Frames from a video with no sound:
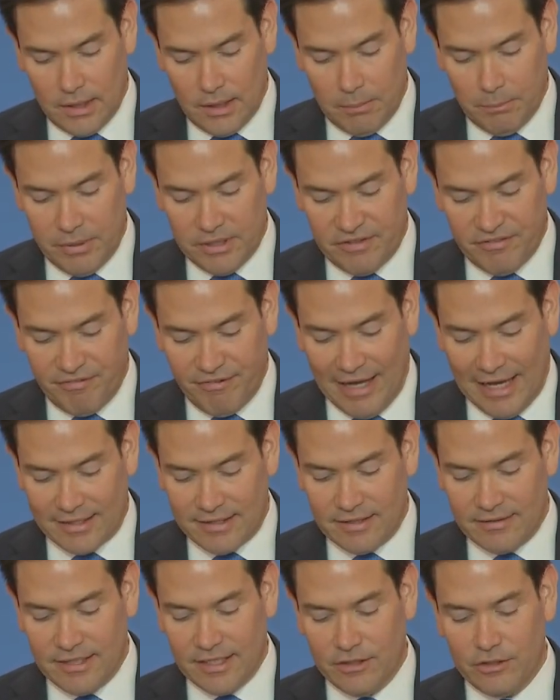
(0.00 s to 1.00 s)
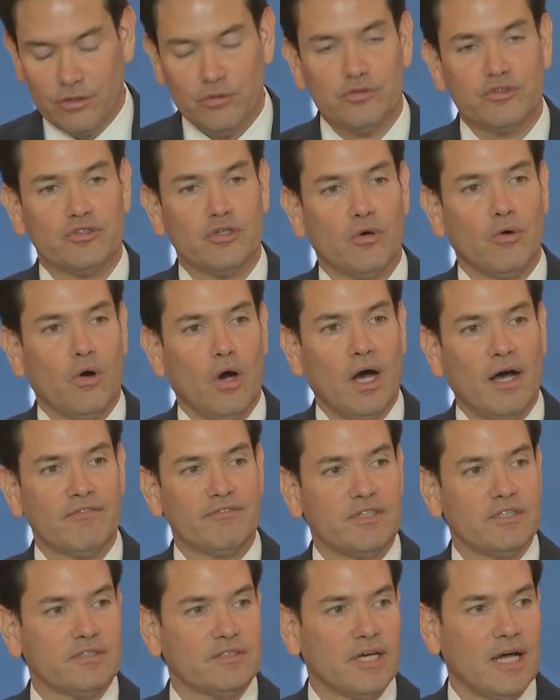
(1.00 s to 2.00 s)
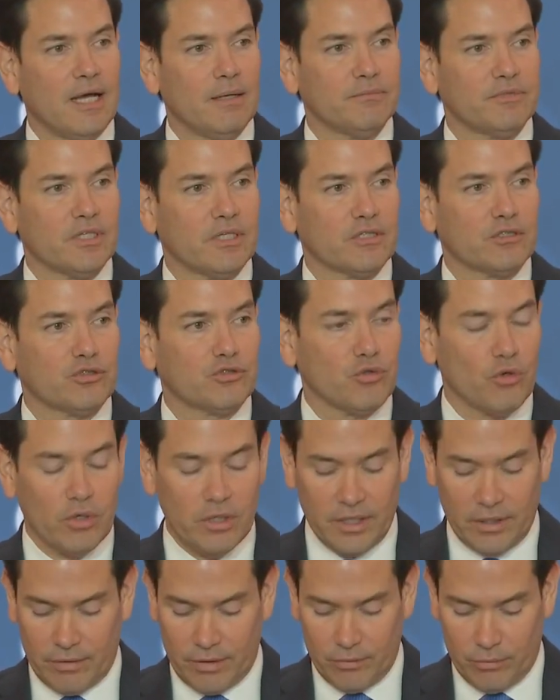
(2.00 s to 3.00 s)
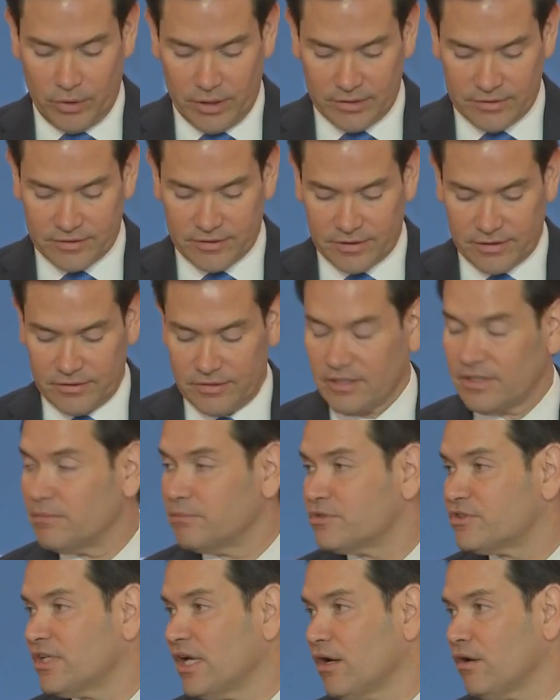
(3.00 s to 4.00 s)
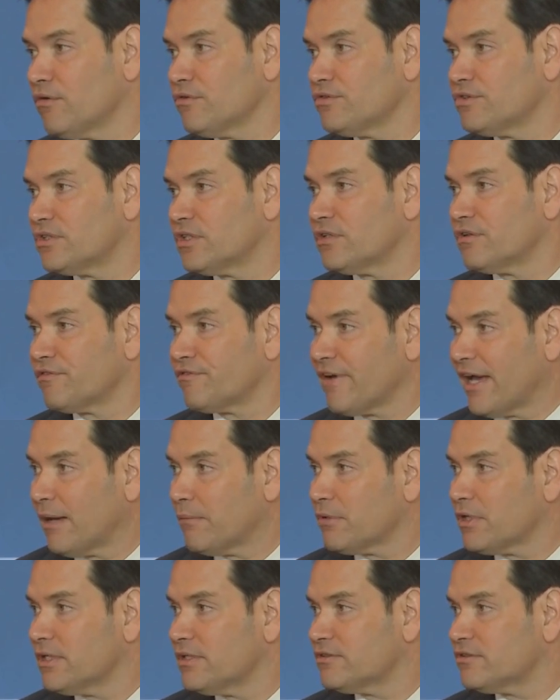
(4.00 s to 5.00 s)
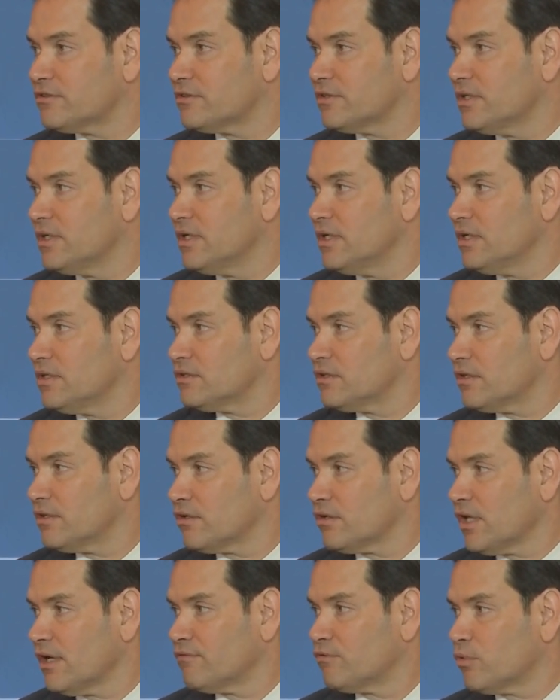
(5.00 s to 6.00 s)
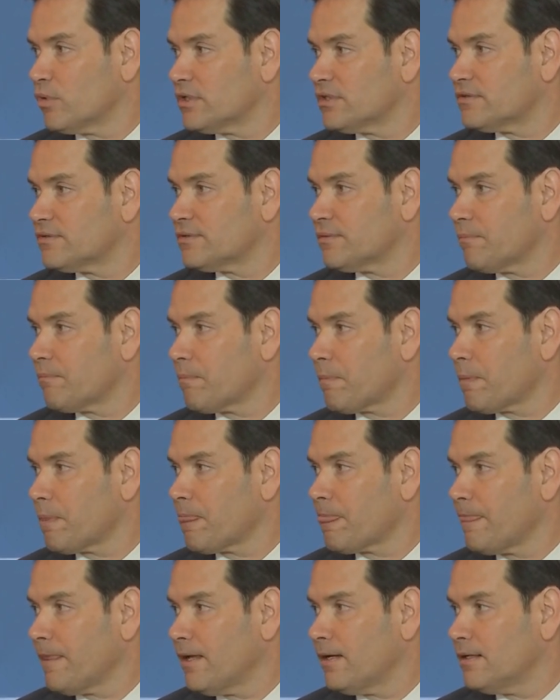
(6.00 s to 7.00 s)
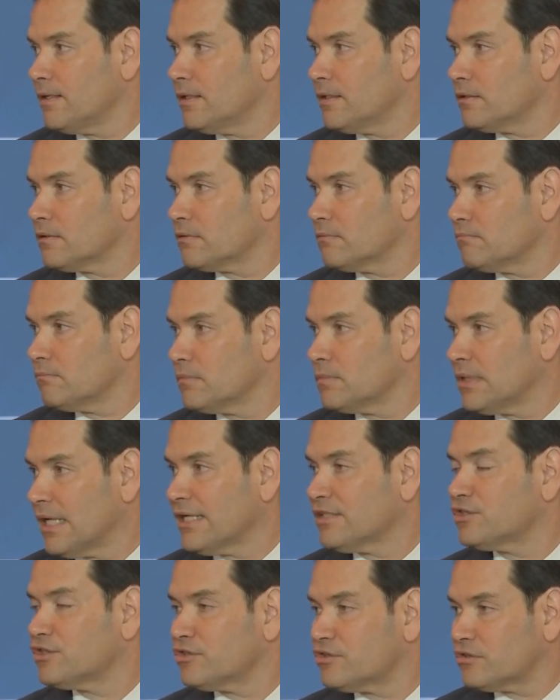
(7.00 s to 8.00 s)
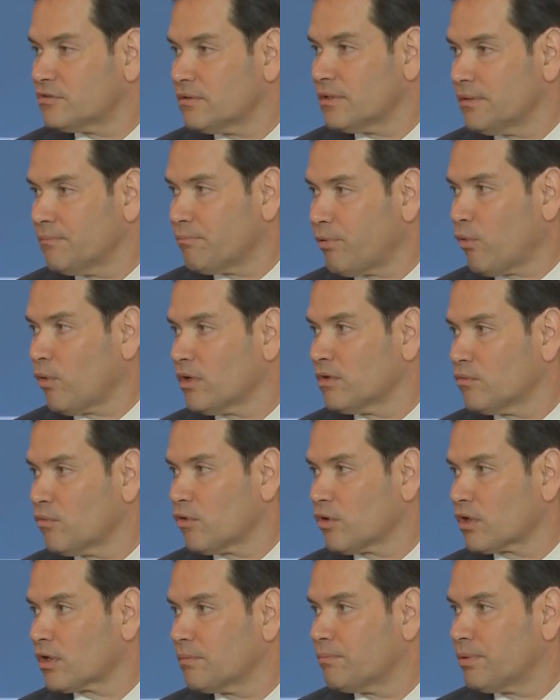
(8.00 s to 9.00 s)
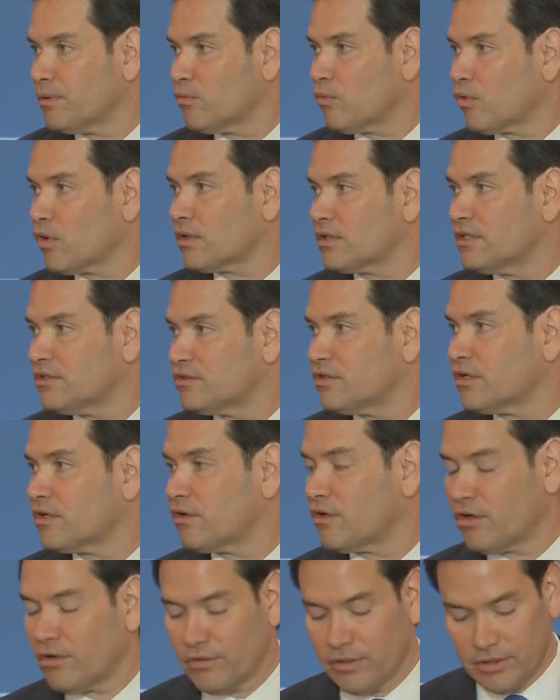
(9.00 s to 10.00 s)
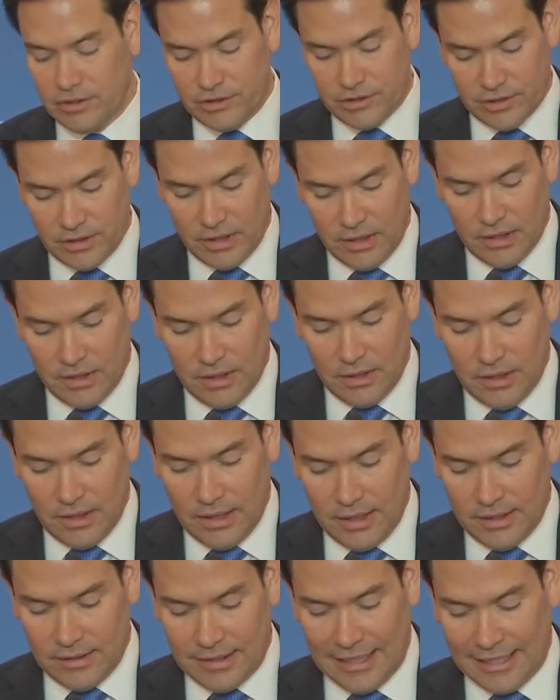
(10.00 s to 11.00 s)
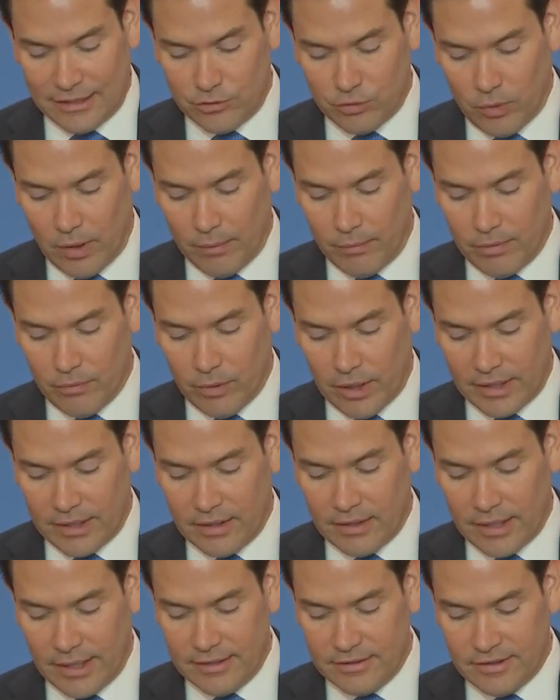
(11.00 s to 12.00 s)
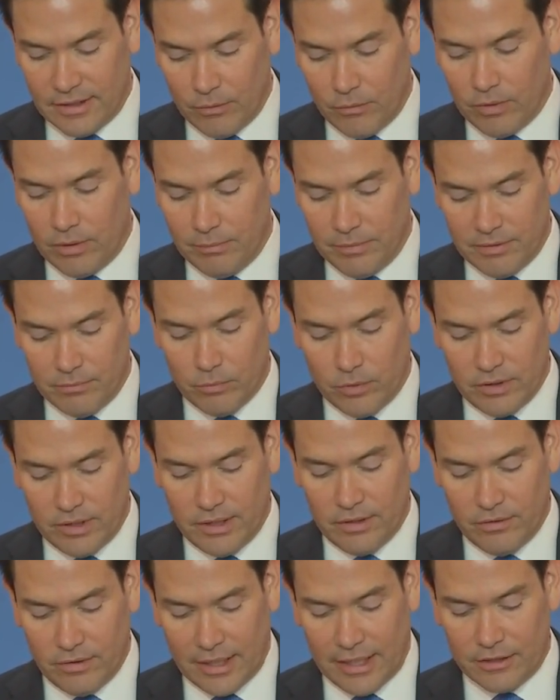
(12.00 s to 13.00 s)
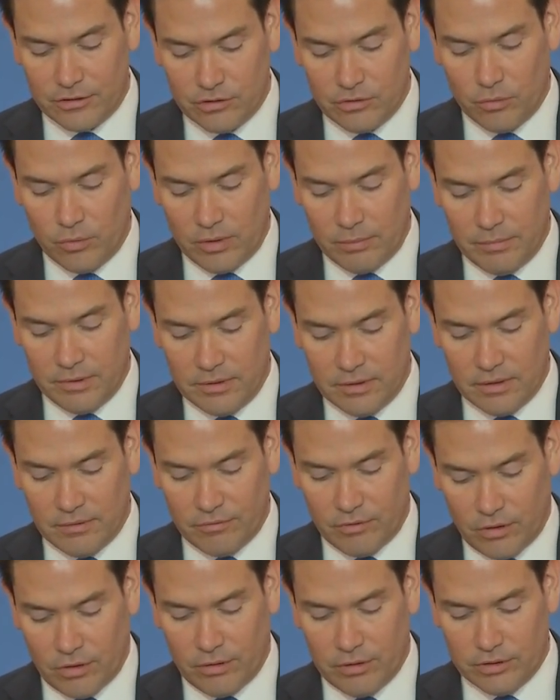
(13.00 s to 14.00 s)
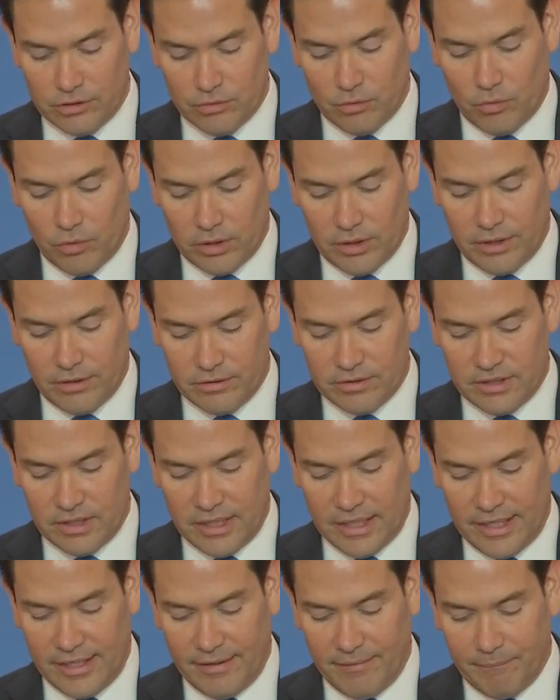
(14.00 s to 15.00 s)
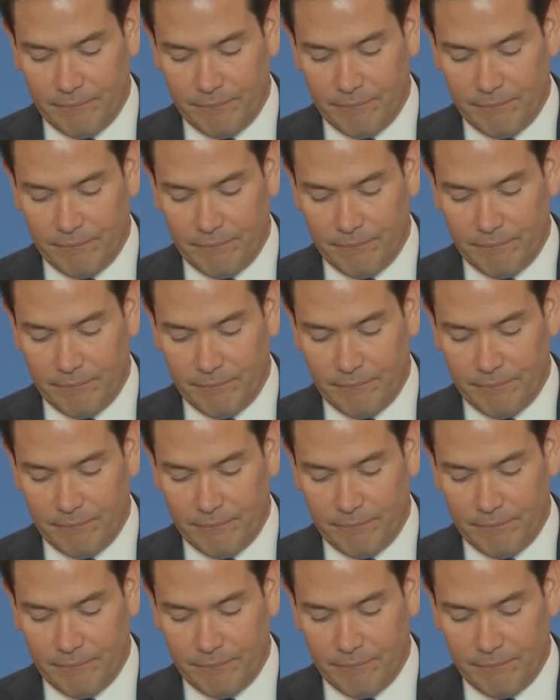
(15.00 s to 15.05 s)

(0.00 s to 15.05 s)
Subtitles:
but the fact that they do so oftentimes at extraordinary risk to themselves, to their families, to their loved ones. Not just important work, but work that took courage. And that's why we recognize 8 women with the International Women of Courage Award here today.